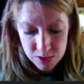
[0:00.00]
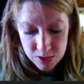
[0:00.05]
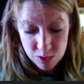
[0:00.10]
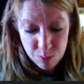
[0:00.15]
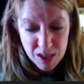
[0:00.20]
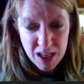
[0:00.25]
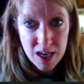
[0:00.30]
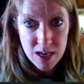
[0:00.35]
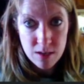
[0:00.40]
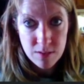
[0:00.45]

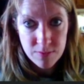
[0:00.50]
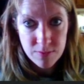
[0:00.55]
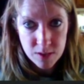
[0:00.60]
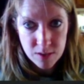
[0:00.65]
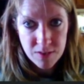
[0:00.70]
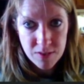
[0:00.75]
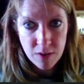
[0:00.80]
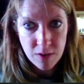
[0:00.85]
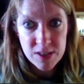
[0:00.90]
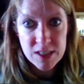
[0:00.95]
So be careful
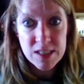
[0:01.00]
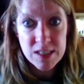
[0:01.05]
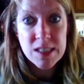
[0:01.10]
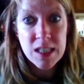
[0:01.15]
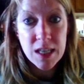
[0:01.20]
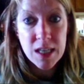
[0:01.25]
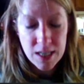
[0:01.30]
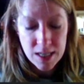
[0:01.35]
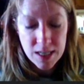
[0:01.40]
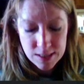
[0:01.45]
if you ever
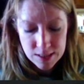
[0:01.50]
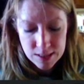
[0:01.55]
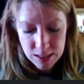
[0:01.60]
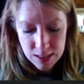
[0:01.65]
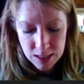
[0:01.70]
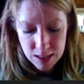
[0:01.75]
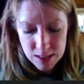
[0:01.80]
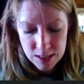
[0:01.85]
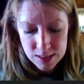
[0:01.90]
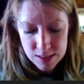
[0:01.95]
see a nest
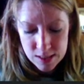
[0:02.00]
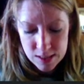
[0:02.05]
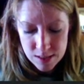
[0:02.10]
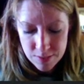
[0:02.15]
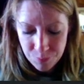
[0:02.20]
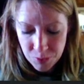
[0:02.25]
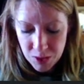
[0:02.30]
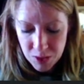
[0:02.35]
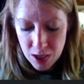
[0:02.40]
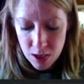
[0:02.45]
like this.
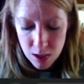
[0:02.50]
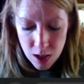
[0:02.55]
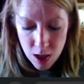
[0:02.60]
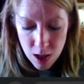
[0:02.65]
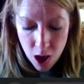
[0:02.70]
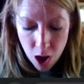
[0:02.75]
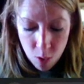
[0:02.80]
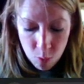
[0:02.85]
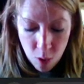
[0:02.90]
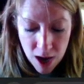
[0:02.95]

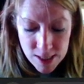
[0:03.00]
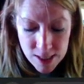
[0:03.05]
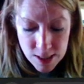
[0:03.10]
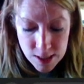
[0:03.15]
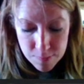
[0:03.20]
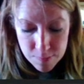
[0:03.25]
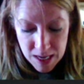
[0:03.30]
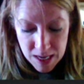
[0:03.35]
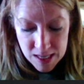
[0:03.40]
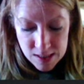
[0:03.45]

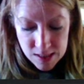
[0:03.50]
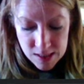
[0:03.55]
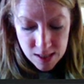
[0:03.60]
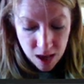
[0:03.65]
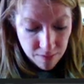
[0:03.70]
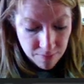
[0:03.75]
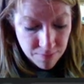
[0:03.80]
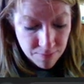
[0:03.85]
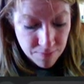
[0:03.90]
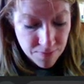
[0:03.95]
Wasp nests
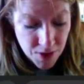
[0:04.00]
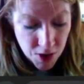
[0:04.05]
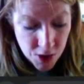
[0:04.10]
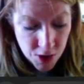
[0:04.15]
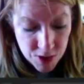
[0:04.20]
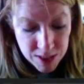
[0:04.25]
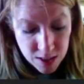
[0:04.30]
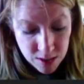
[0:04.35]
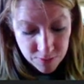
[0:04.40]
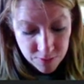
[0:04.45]
have a
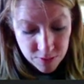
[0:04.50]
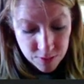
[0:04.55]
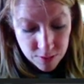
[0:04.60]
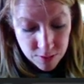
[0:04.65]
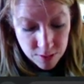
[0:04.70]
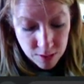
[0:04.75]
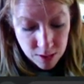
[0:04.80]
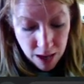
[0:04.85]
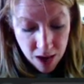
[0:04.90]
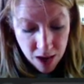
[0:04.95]
very
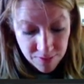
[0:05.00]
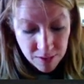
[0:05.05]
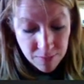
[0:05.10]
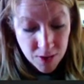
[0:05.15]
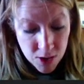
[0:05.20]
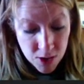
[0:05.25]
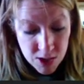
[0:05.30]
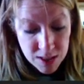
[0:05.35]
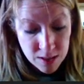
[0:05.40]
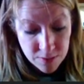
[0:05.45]

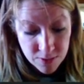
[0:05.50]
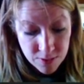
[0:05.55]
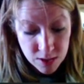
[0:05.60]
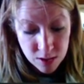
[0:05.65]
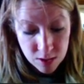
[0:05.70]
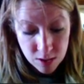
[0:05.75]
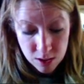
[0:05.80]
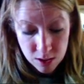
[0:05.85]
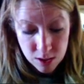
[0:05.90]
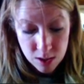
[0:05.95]

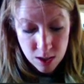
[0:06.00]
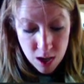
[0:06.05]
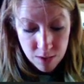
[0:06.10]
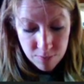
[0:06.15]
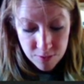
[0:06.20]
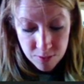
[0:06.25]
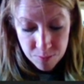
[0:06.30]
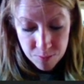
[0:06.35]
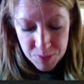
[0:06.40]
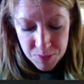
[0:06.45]
different look
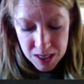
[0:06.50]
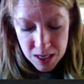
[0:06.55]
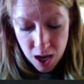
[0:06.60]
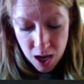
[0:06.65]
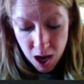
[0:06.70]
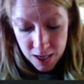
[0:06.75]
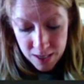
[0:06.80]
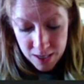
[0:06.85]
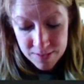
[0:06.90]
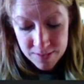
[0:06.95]
from
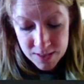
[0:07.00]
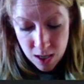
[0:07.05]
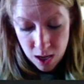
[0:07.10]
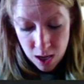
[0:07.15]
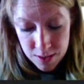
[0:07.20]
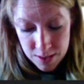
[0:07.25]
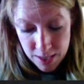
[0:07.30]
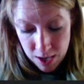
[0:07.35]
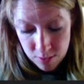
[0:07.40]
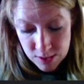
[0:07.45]
beehives
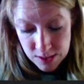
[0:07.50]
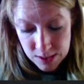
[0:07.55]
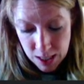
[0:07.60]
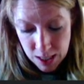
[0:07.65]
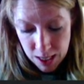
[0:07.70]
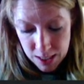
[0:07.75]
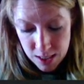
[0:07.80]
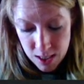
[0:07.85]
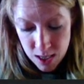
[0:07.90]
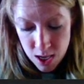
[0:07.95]
on the
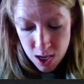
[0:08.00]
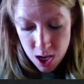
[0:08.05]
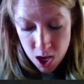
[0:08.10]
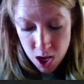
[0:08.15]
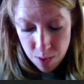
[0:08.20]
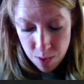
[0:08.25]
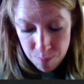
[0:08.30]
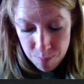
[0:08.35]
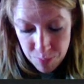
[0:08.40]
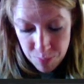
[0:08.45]
outside,
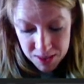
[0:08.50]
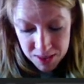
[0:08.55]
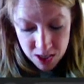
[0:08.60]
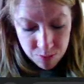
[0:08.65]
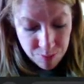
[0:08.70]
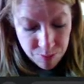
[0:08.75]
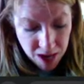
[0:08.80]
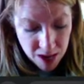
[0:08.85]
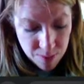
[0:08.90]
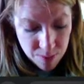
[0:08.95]
but
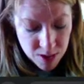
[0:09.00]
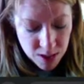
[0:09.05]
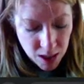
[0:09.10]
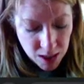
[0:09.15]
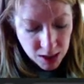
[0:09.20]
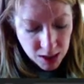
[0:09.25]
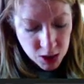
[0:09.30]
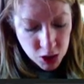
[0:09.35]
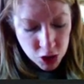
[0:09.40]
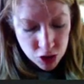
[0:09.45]
their
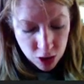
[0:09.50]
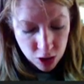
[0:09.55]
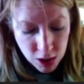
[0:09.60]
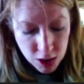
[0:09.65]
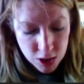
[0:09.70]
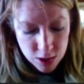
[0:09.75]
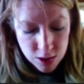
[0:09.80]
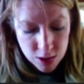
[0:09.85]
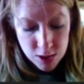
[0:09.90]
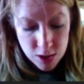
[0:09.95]
paper-like
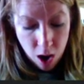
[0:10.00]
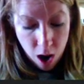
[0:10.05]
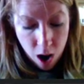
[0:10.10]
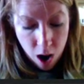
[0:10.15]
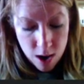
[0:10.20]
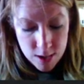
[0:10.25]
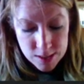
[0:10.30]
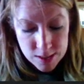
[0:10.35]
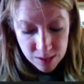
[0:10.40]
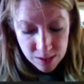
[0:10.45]
structures
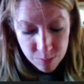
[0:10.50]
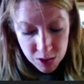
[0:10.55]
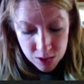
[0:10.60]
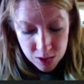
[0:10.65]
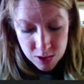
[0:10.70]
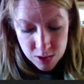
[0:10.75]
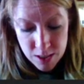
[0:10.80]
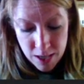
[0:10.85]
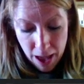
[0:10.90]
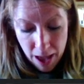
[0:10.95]
are
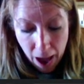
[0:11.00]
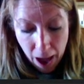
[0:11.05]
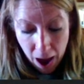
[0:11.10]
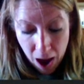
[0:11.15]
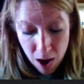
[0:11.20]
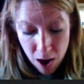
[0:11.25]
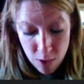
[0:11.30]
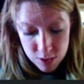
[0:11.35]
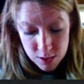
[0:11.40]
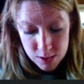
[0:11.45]
similar to
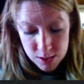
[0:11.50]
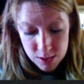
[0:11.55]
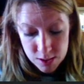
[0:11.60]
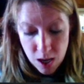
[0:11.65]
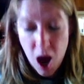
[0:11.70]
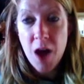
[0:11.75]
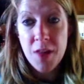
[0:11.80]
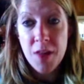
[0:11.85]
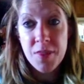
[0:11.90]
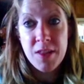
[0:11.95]
ours
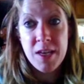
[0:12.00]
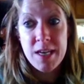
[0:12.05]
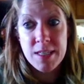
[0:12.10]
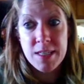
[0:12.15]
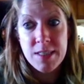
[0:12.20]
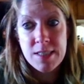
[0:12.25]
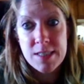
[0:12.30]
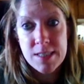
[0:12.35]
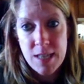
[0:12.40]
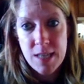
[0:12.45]
on the
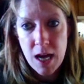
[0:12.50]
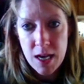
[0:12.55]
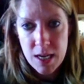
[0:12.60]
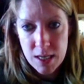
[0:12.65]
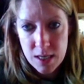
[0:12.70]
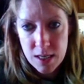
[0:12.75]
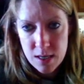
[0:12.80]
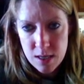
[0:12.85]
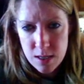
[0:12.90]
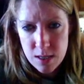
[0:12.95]

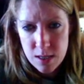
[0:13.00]
inside.